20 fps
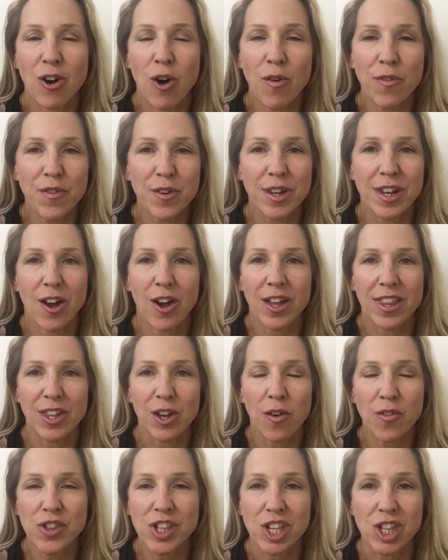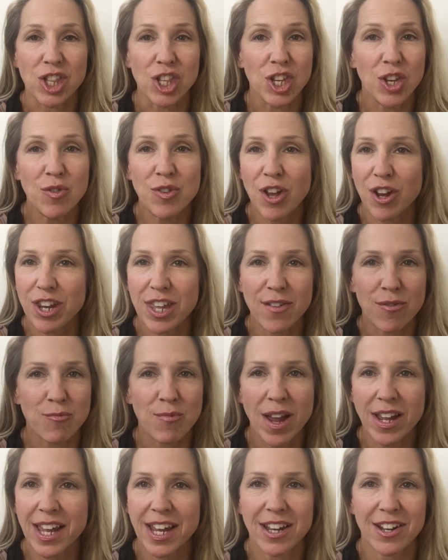often in the off season, you don't even
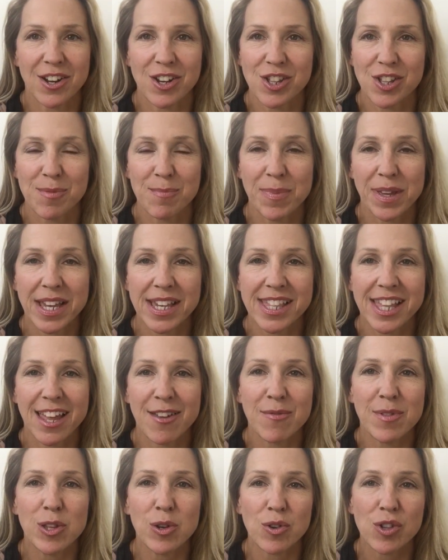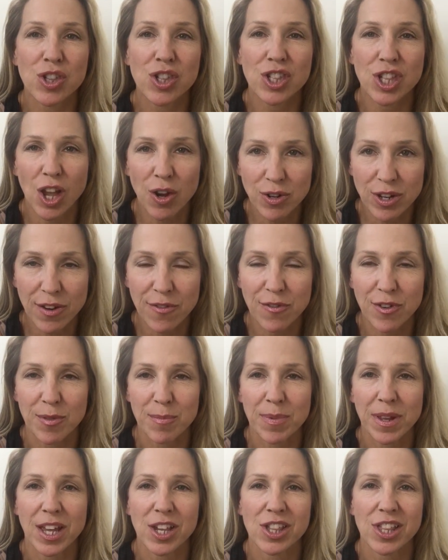recognize them because they look so
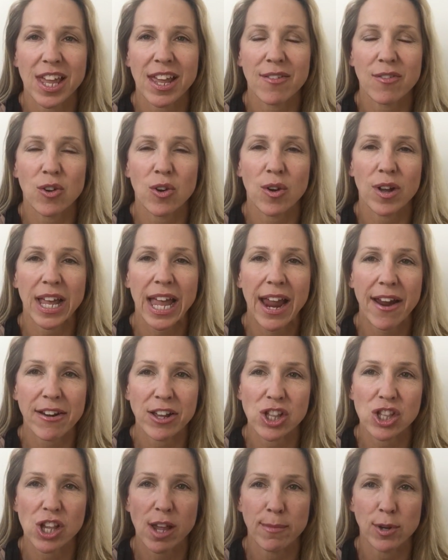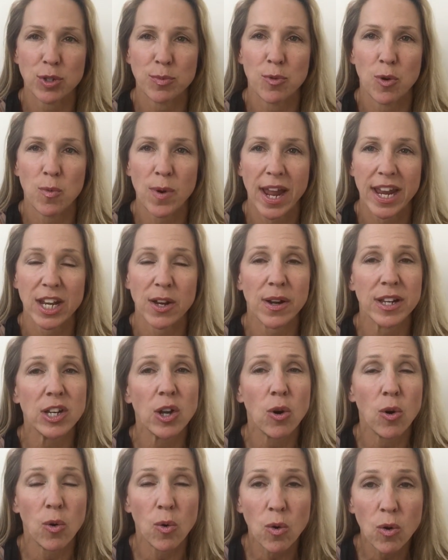different, because they've got carrying so much more weight. Now,
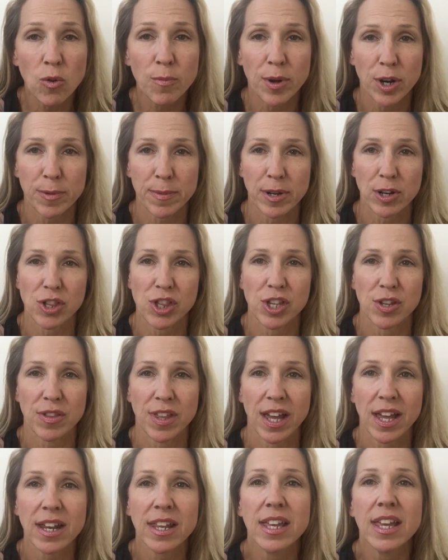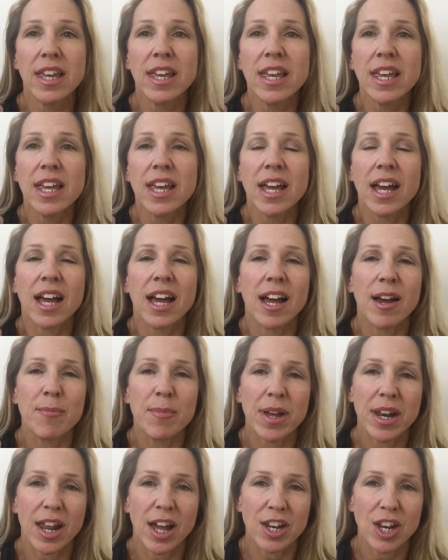not all bodybuilders do that.
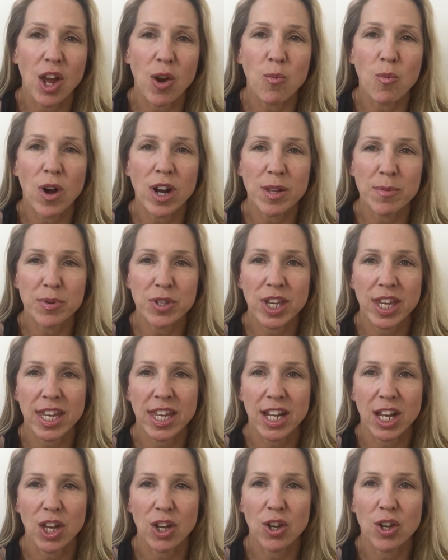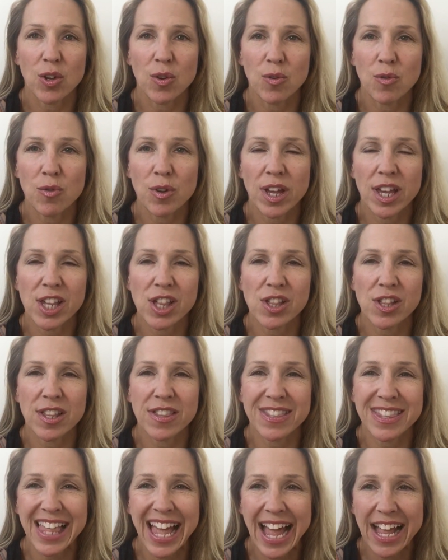And I know one in particular who
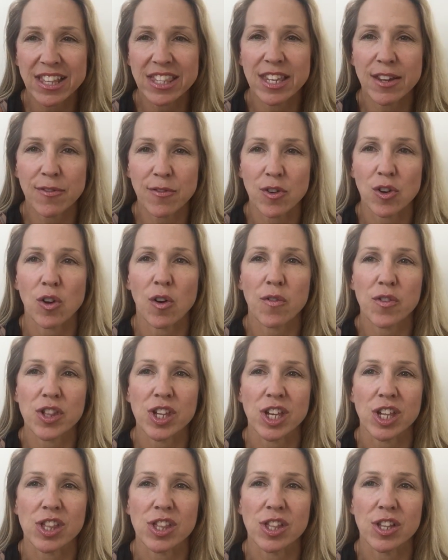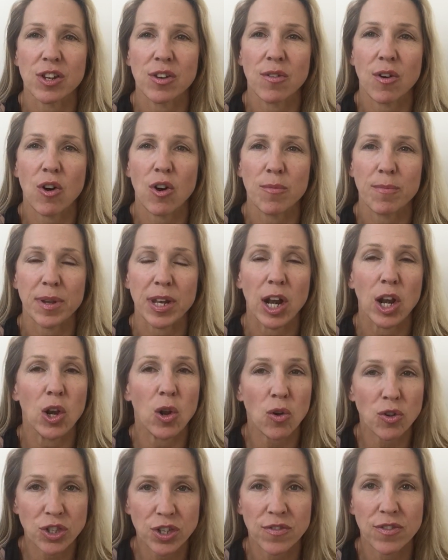isn't that different off season than on, but a
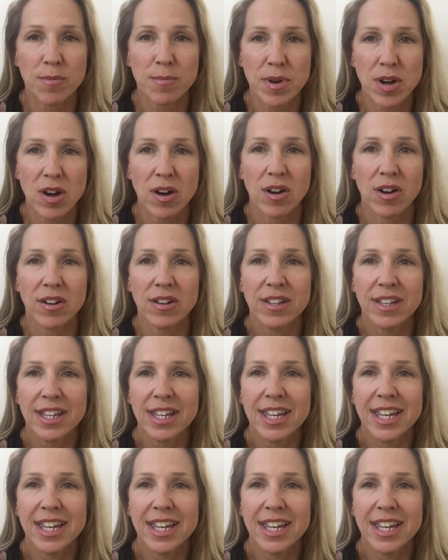lot of them are.